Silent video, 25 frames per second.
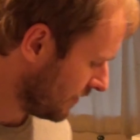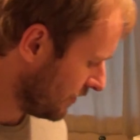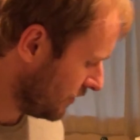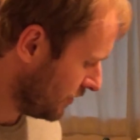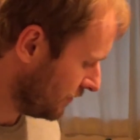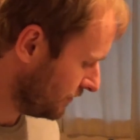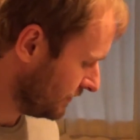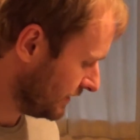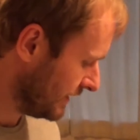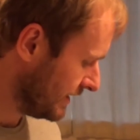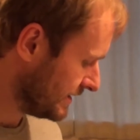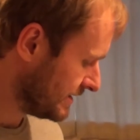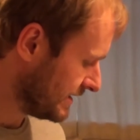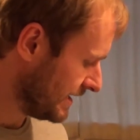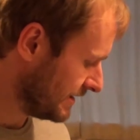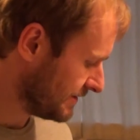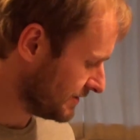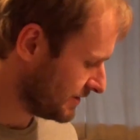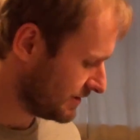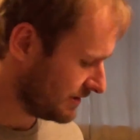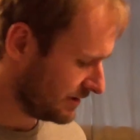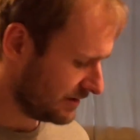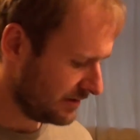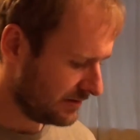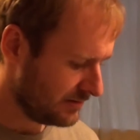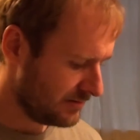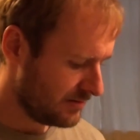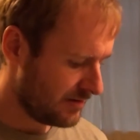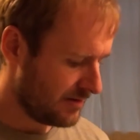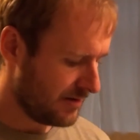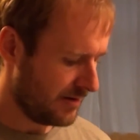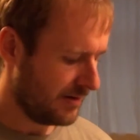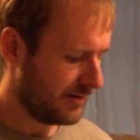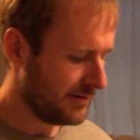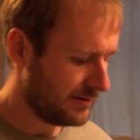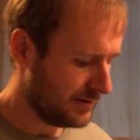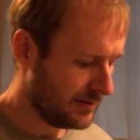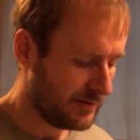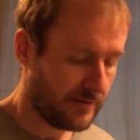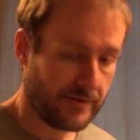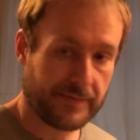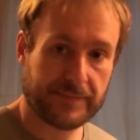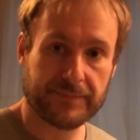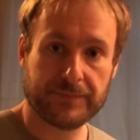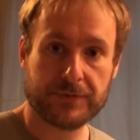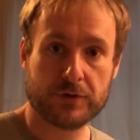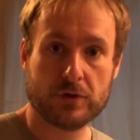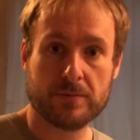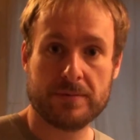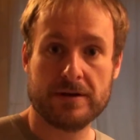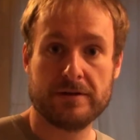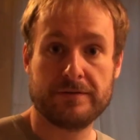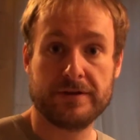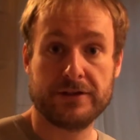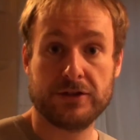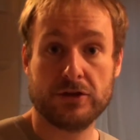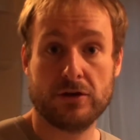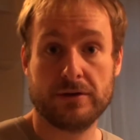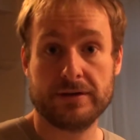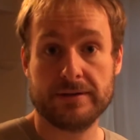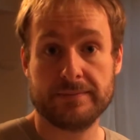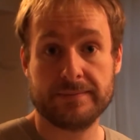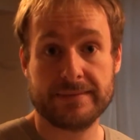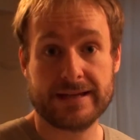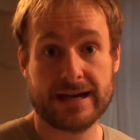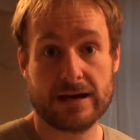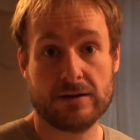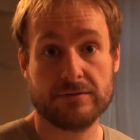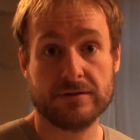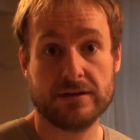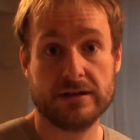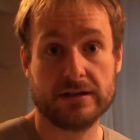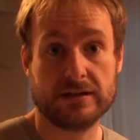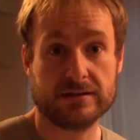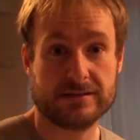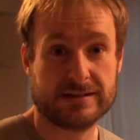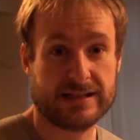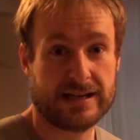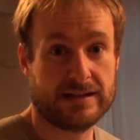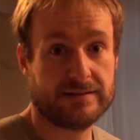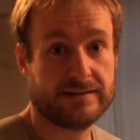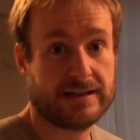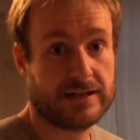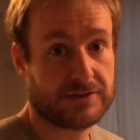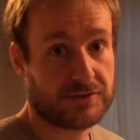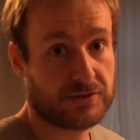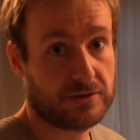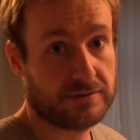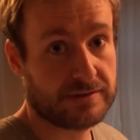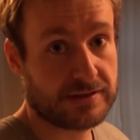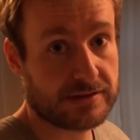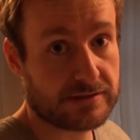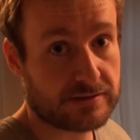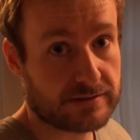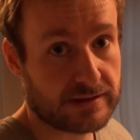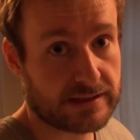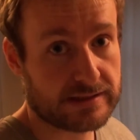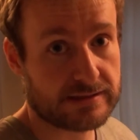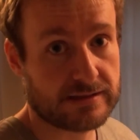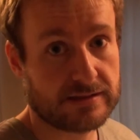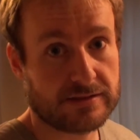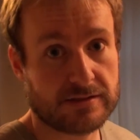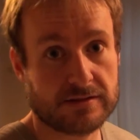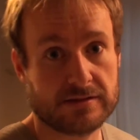Hopefully get a chance to do a bit of videoing him down there, because that's always interesting,